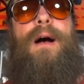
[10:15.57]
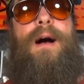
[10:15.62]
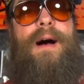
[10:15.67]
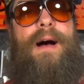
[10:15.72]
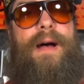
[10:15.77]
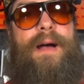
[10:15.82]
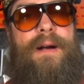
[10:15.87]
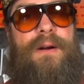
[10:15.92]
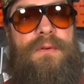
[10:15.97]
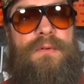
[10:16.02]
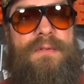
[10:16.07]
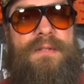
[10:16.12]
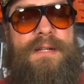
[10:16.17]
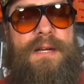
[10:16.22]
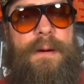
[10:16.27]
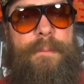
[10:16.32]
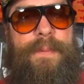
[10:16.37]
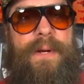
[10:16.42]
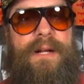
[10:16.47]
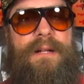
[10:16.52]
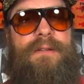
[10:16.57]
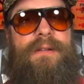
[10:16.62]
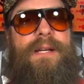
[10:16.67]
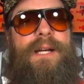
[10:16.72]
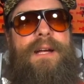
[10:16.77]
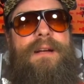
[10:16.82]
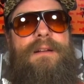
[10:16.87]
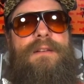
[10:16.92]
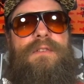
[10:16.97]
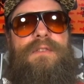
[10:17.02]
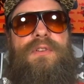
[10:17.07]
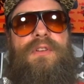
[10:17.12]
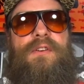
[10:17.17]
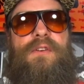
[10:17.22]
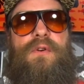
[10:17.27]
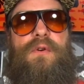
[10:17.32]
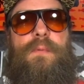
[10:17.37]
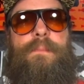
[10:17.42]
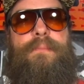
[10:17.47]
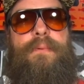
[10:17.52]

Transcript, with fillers: I don't typically do